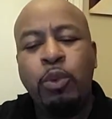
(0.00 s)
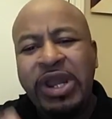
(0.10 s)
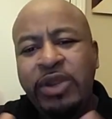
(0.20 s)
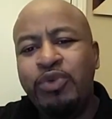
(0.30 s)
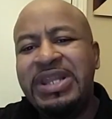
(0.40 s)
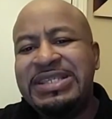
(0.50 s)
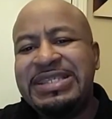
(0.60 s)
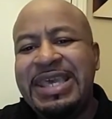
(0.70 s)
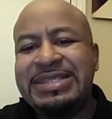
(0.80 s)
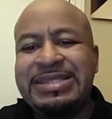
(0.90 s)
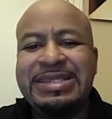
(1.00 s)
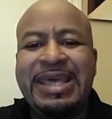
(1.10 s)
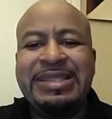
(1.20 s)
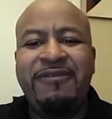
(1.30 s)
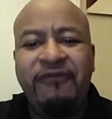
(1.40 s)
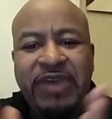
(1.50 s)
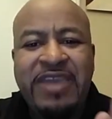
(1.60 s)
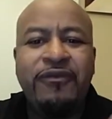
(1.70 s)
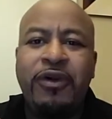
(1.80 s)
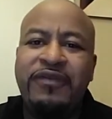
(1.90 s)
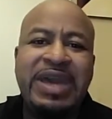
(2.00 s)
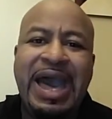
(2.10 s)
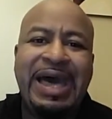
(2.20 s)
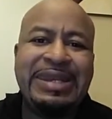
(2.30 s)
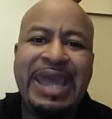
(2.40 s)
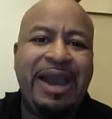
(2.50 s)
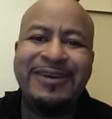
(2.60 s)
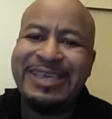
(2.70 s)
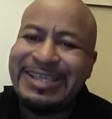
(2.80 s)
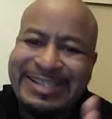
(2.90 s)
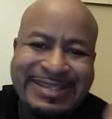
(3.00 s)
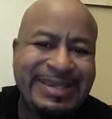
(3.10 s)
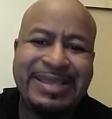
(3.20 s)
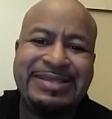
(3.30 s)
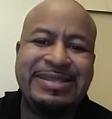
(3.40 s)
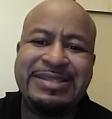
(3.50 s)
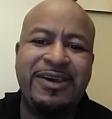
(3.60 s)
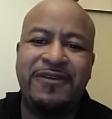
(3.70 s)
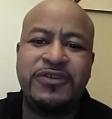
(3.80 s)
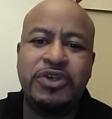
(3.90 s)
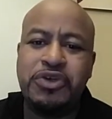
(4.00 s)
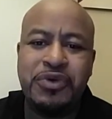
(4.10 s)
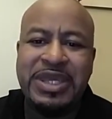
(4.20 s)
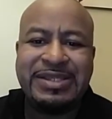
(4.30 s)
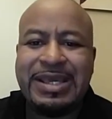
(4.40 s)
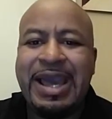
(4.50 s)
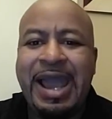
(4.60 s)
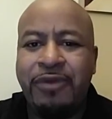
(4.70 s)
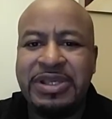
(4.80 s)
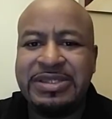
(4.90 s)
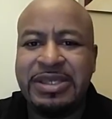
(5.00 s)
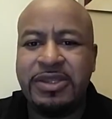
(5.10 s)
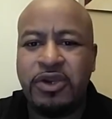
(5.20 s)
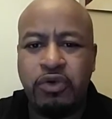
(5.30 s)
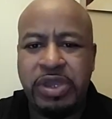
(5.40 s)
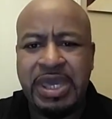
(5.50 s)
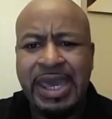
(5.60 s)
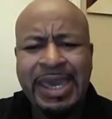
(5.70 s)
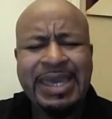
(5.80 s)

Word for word: what it really says is that the favor of God now extends itself to you. It is kairos in the Greek.